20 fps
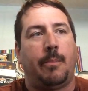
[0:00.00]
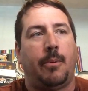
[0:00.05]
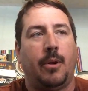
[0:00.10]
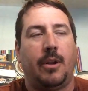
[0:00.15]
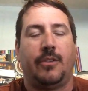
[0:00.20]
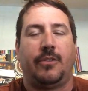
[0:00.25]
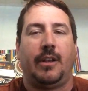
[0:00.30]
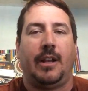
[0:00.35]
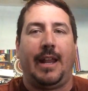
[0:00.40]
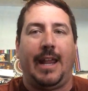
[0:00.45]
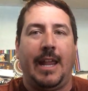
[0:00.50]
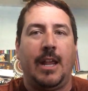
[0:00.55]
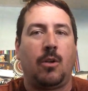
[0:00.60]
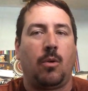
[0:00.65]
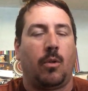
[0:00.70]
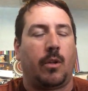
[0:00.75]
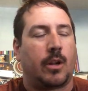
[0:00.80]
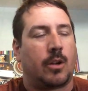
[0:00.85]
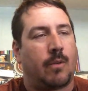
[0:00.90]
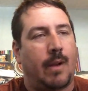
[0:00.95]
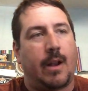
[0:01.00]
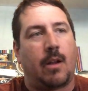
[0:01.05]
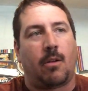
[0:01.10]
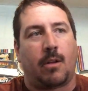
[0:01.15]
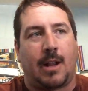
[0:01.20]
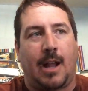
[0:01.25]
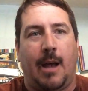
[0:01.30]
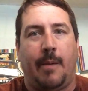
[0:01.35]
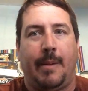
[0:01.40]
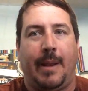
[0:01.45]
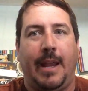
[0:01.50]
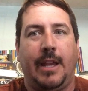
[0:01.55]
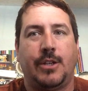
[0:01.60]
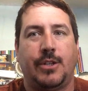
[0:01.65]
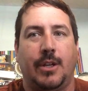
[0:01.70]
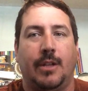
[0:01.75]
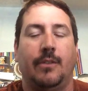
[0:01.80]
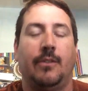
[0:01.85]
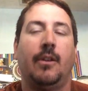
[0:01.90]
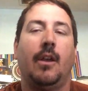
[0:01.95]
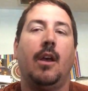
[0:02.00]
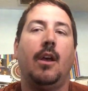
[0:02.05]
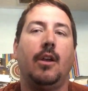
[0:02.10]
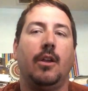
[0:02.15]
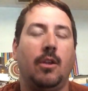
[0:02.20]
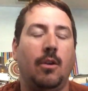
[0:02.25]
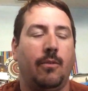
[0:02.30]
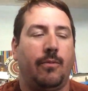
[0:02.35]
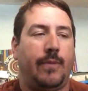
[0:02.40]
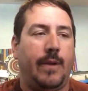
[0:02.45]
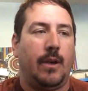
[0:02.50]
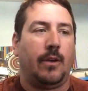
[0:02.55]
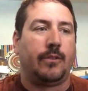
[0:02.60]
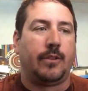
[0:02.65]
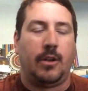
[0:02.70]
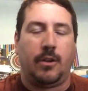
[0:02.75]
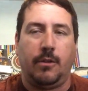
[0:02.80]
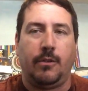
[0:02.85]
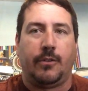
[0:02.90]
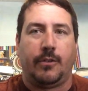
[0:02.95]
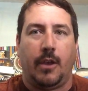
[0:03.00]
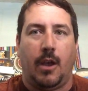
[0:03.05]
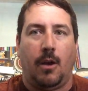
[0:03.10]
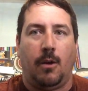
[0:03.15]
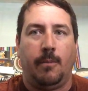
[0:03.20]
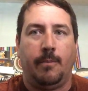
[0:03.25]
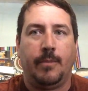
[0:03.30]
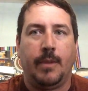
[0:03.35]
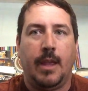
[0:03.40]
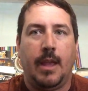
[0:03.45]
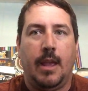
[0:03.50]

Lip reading: put us into equal or greater accommodations. You failed to do so.